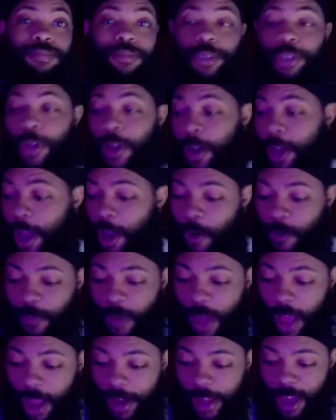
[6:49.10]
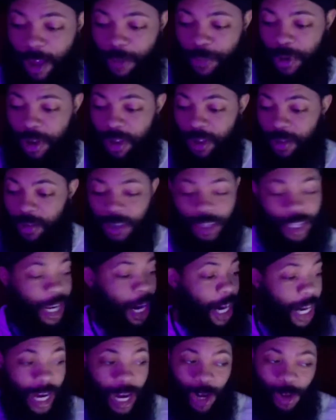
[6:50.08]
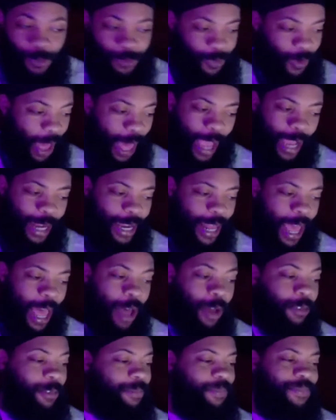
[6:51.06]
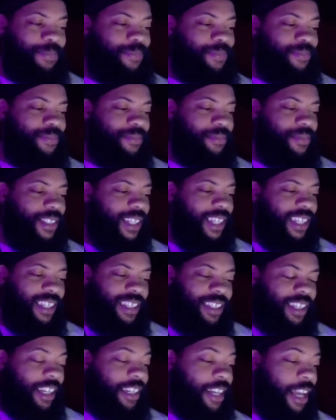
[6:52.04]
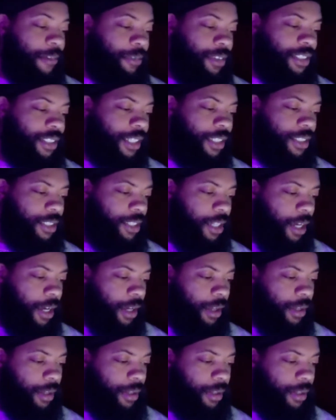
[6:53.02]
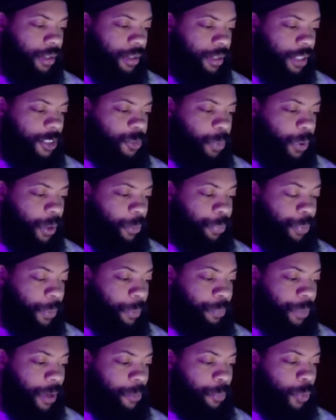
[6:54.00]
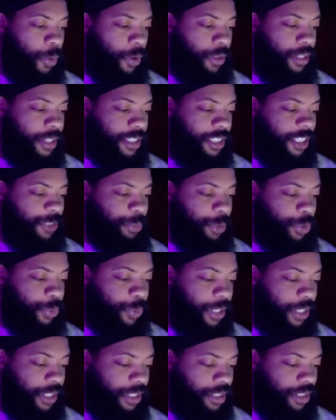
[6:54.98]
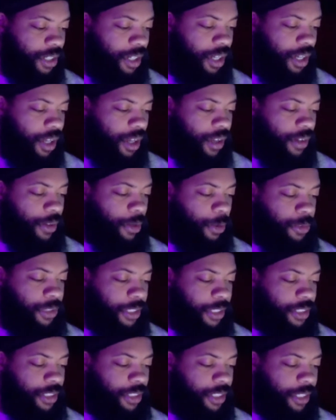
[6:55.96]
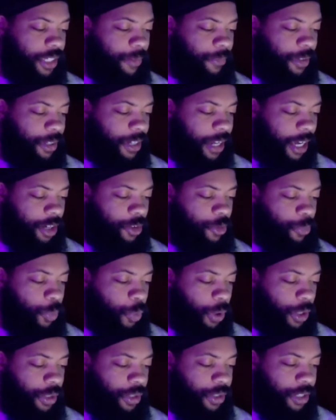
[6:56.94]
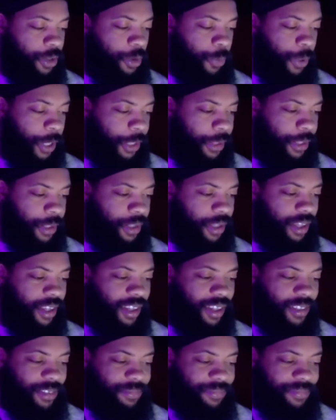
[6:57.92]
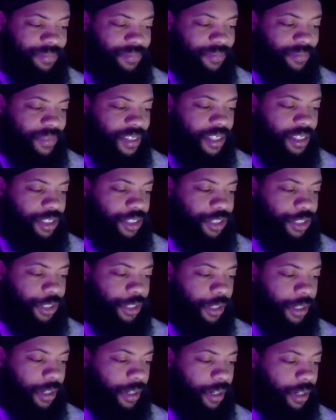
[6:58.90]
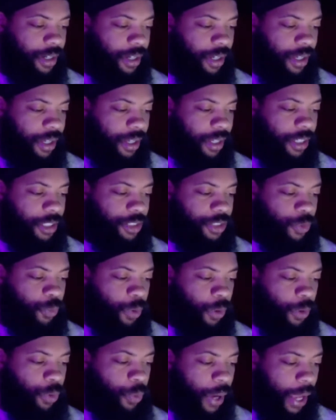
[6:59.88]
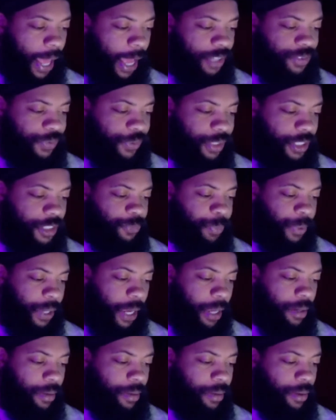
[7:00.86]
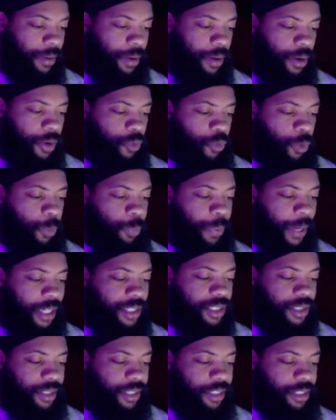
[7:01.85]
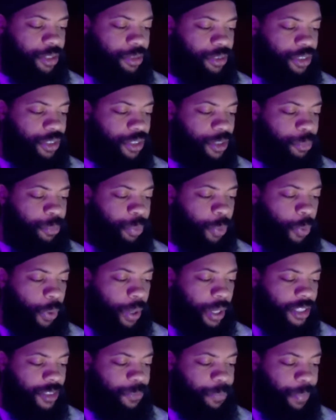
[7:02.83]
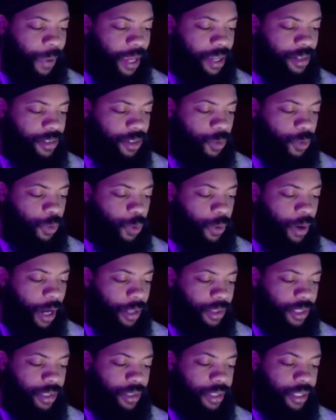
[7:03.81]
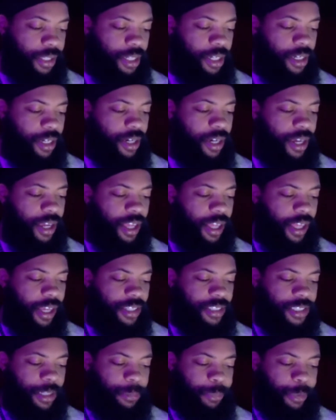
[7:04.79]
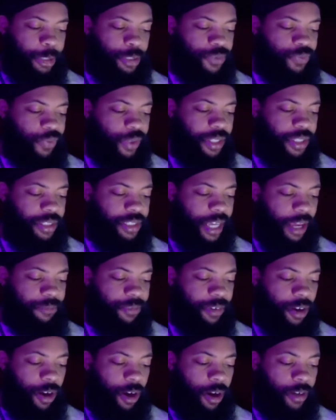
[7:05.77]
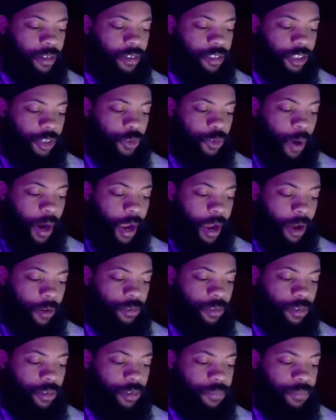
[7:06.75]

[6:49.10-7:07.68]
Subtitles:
You know they're gonna find out, bro. They're gonna find out. Endeavor says, yeah, let's put a bit more distance between us. No sense in giving Deku more to deal with. Sure, he's the one who asked for but we're basically using the boy as bait to lure out the League, except those villains have gone to ground.